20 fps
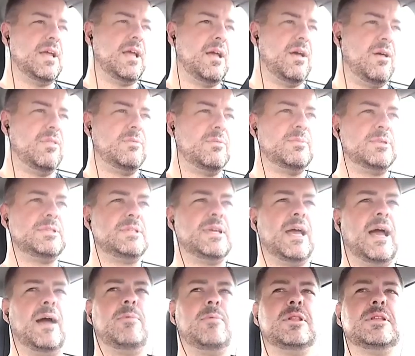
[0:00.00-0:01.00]
down the
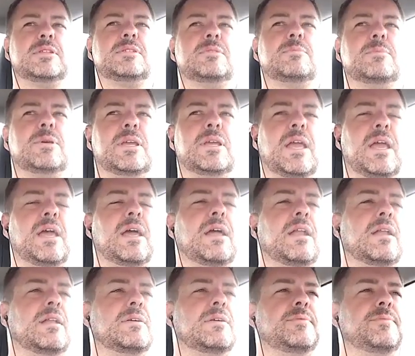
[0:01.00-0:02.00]
metabolism
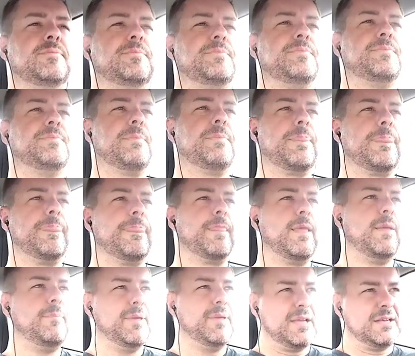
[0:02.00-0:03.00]
again,
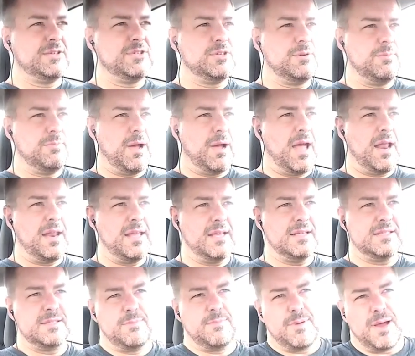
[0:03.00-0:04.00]
because your
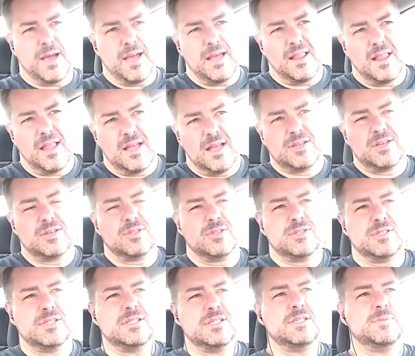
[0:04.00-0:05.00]
body is a
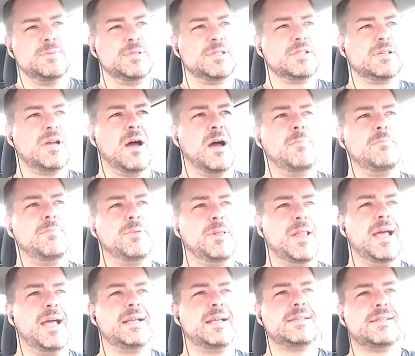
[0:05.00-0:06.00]
biological system. It's
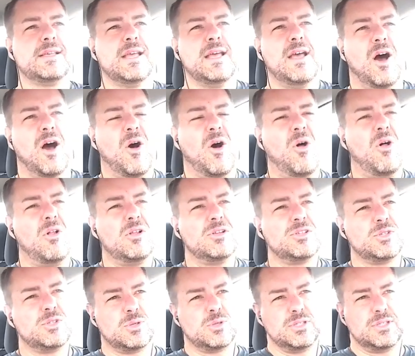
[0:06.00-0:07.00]
complex.
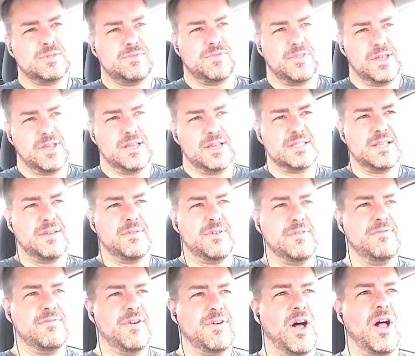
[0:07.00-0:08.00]
All sorts of things have
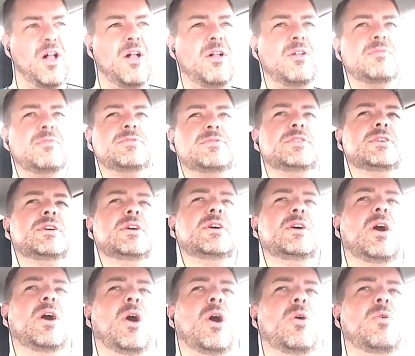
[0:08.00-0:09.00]
evolved
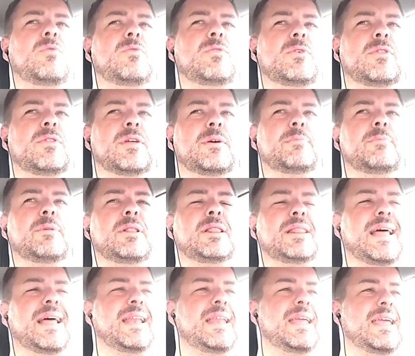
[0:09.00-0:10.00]
over the
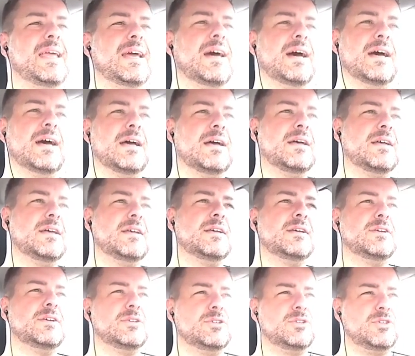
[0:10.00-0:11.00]
millennia
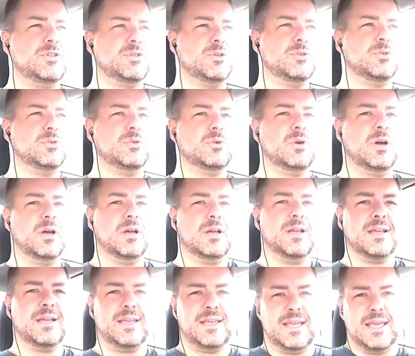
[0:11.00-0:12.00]
to
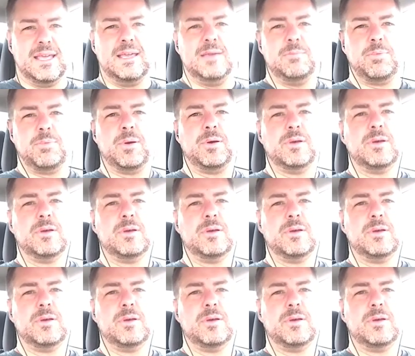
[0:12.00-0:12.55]
keep